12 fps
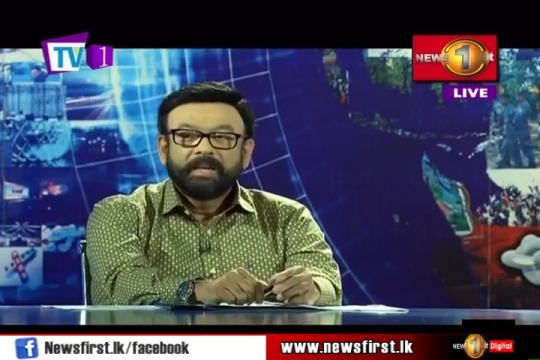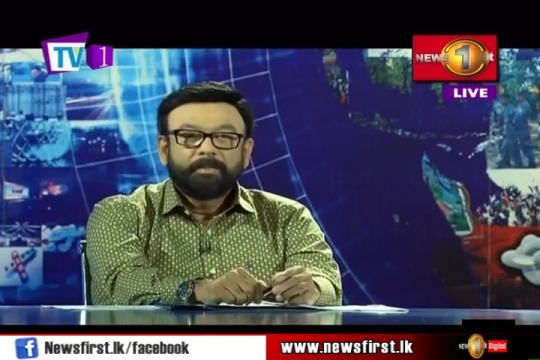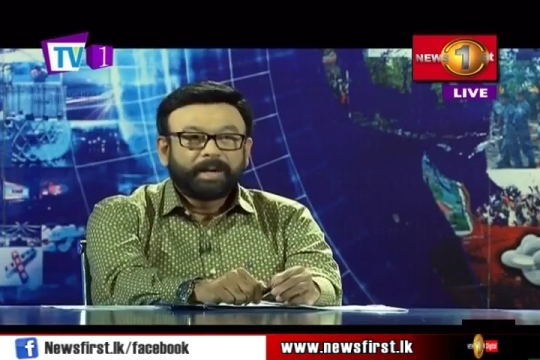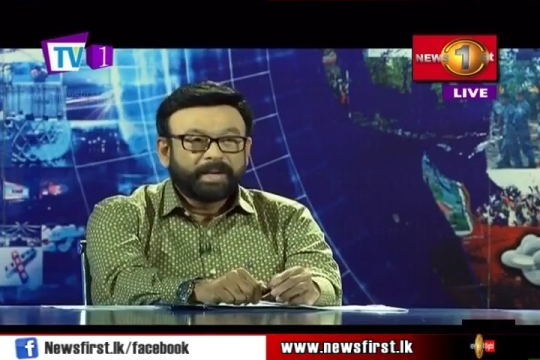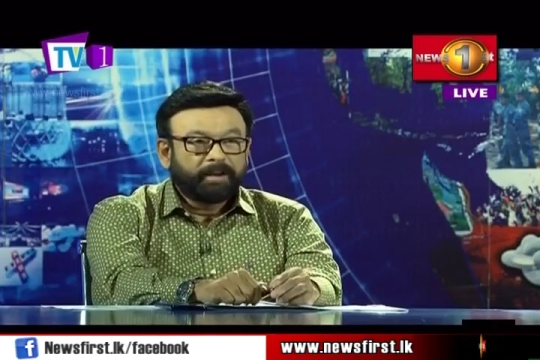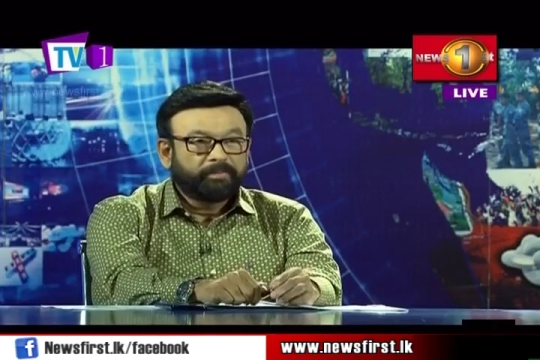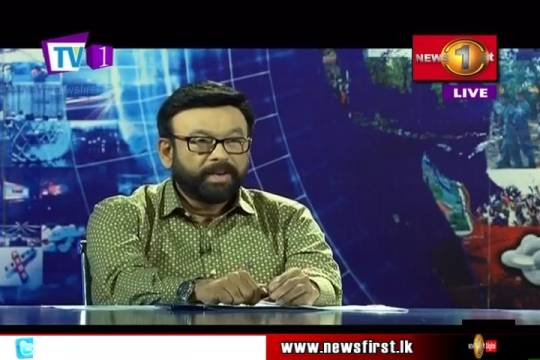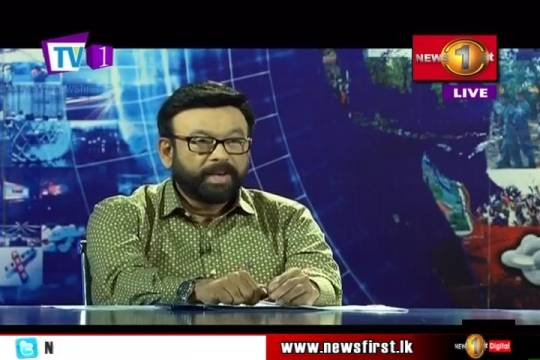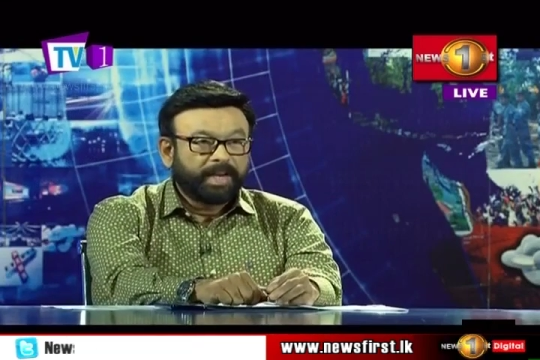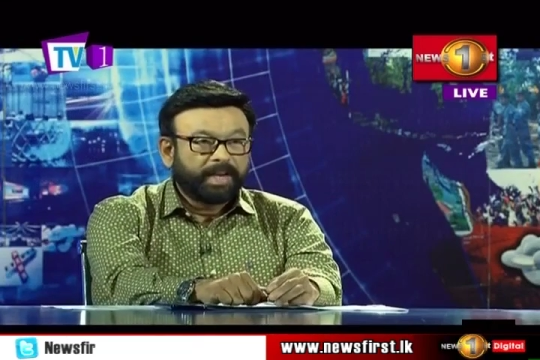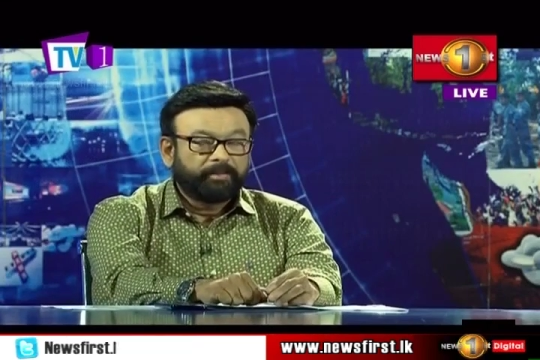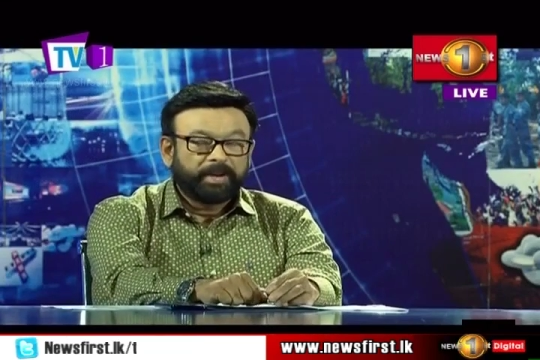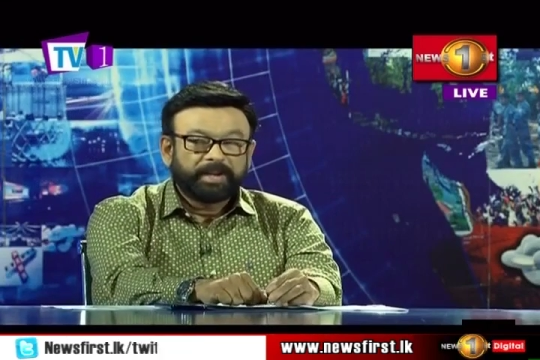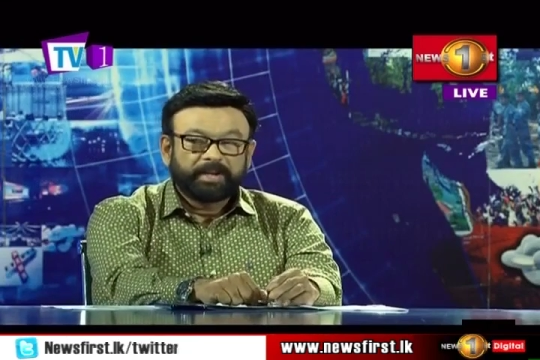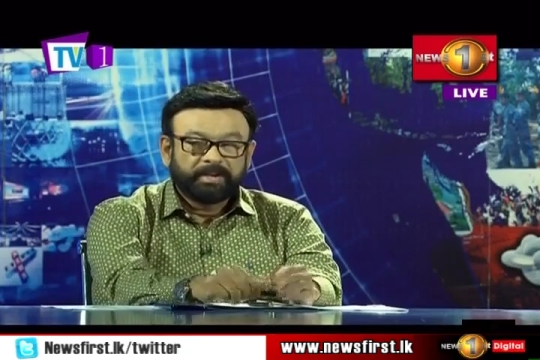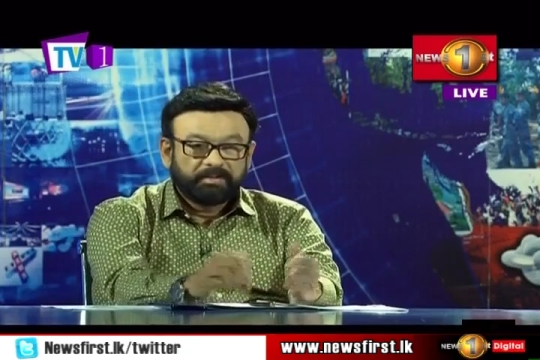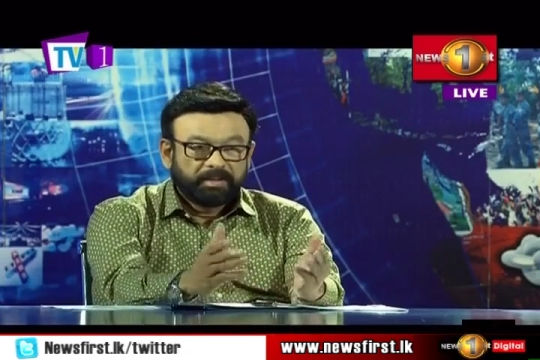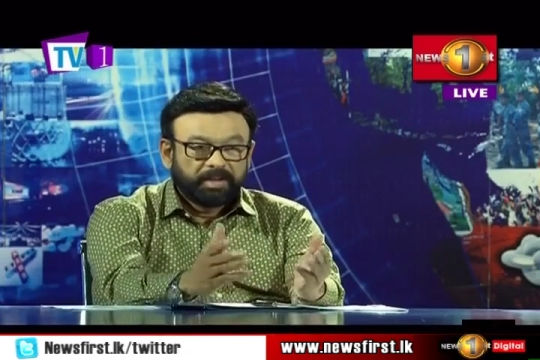But definitely,
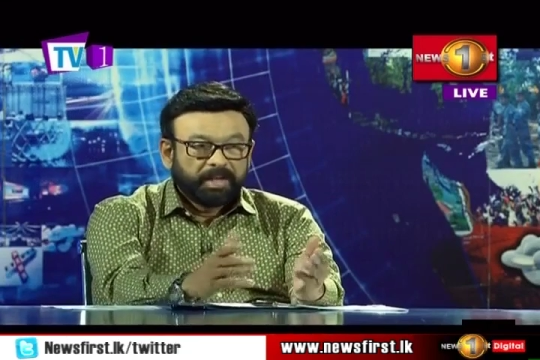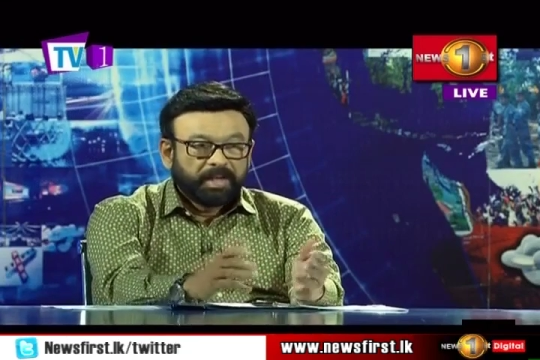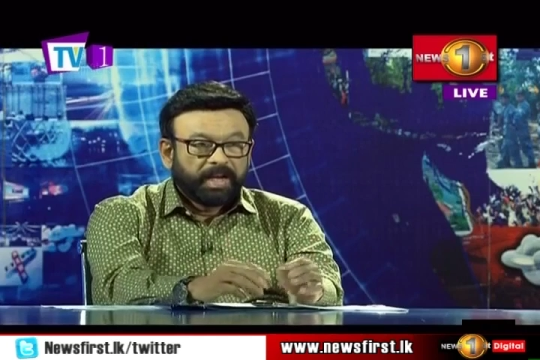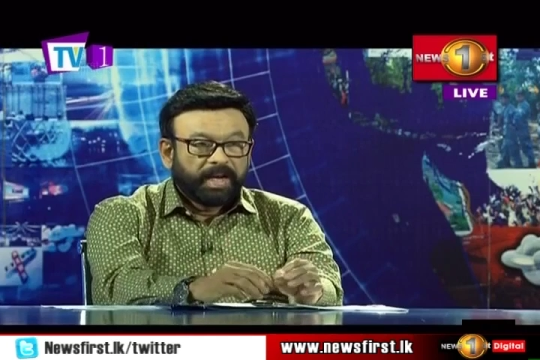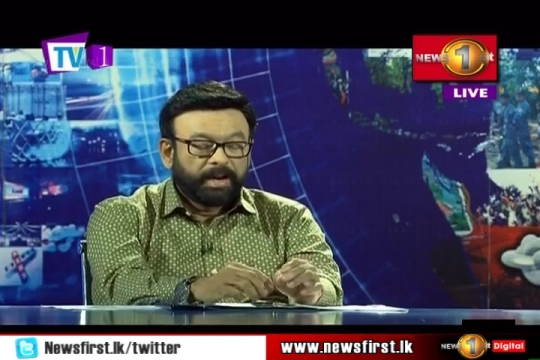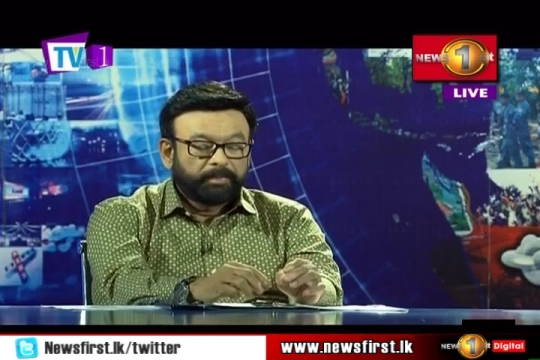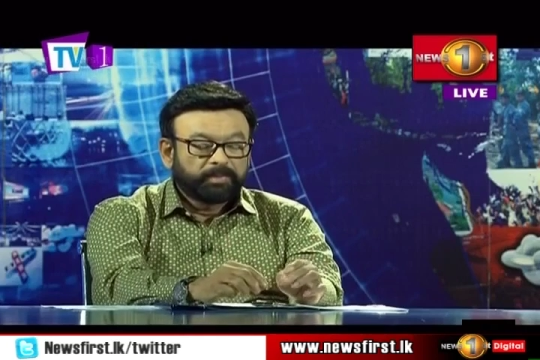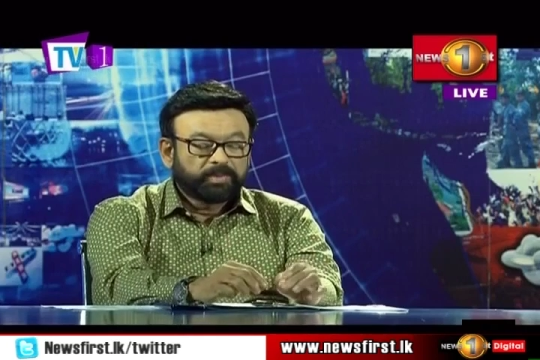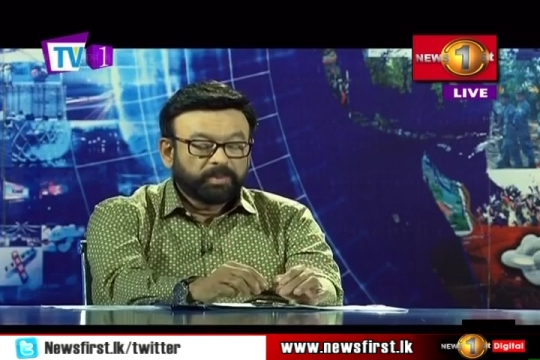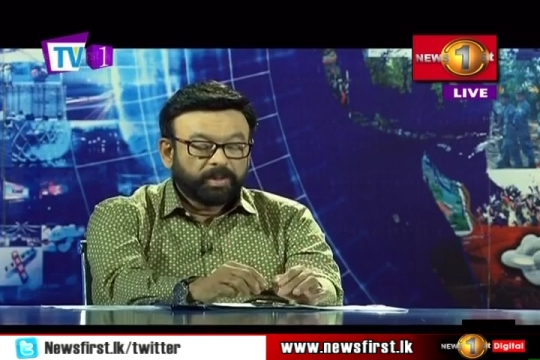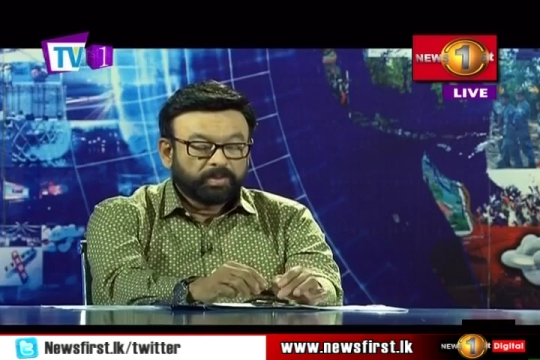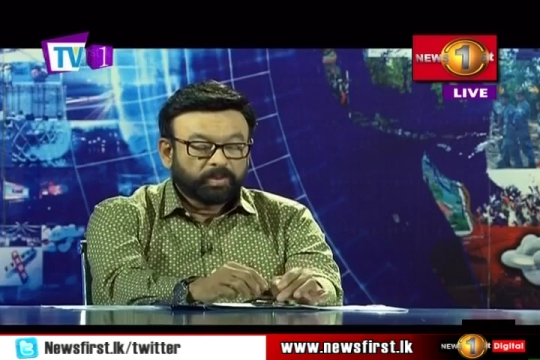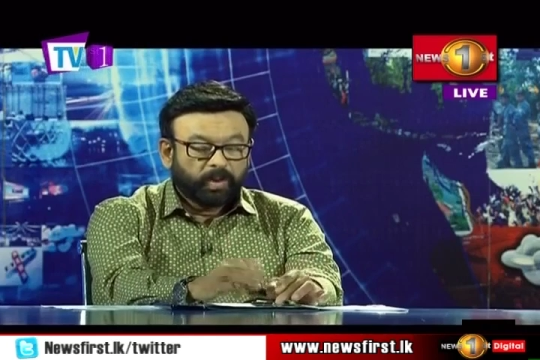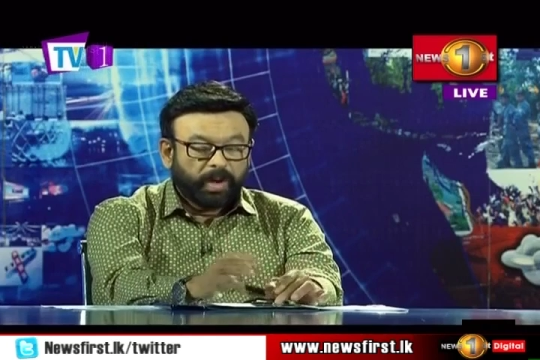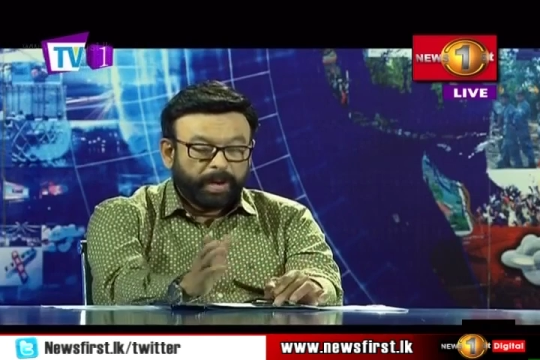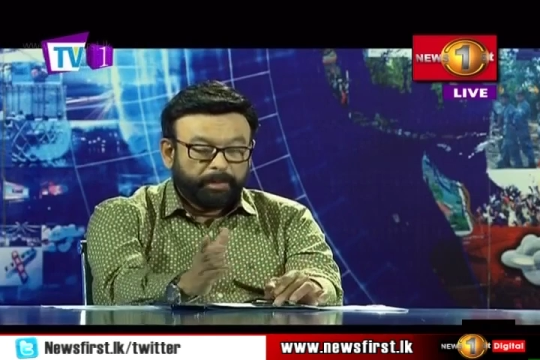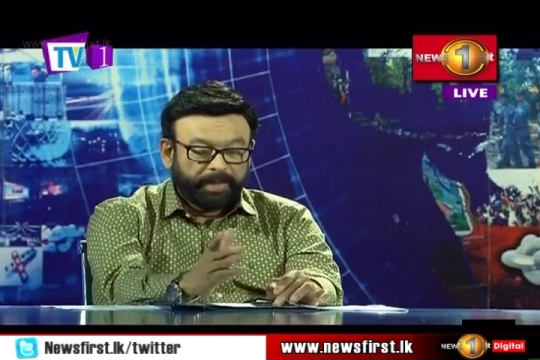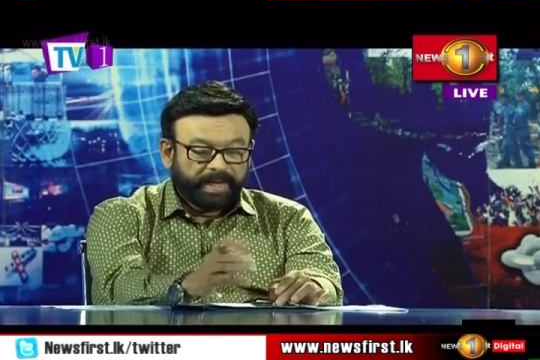when I'm so
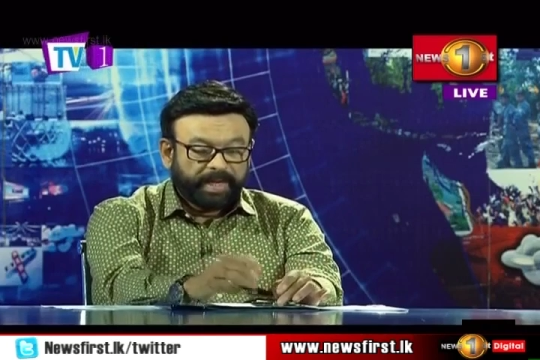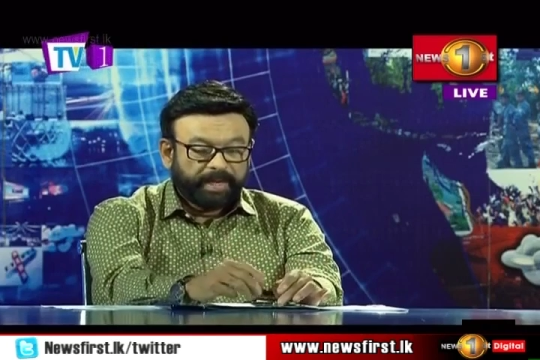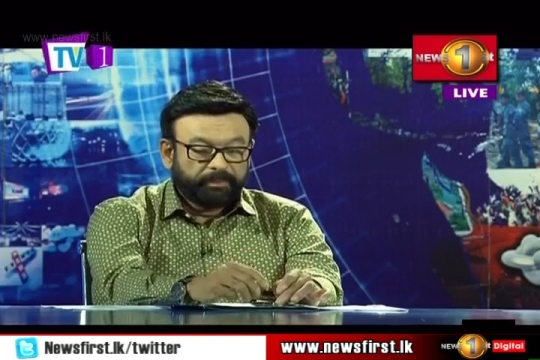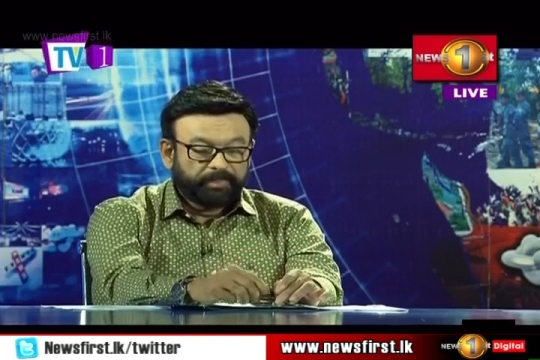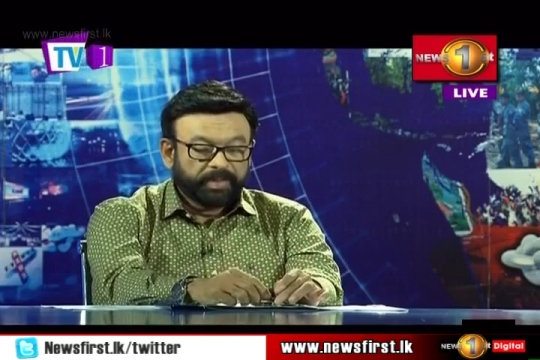happy